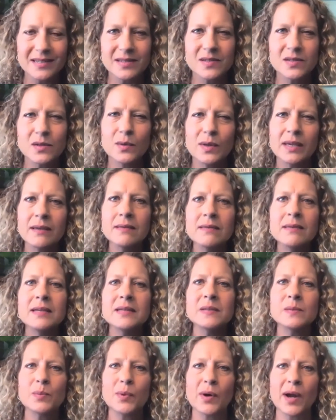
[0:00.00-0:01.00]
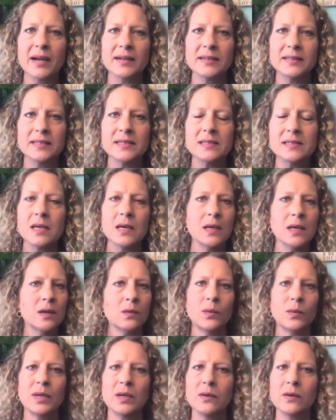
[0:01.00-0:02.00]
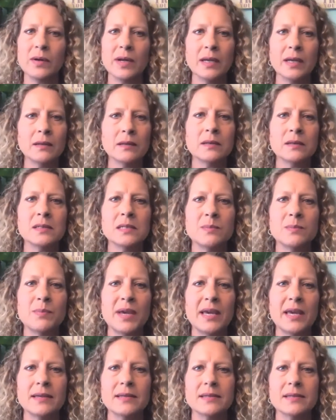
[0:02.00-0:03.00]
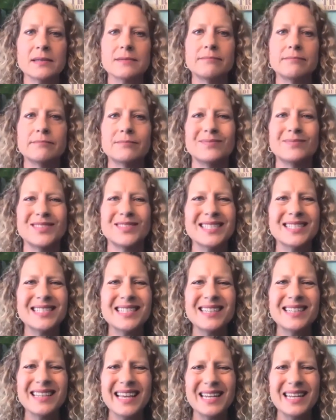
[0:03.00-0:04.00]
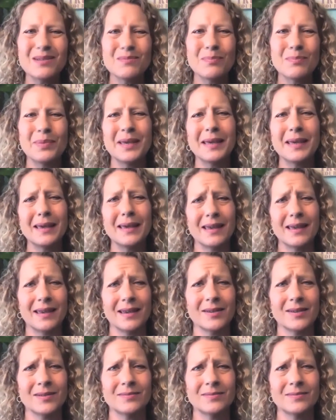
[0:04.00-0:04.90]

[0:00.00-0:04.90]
So in this practice, we create a little space just to let it be,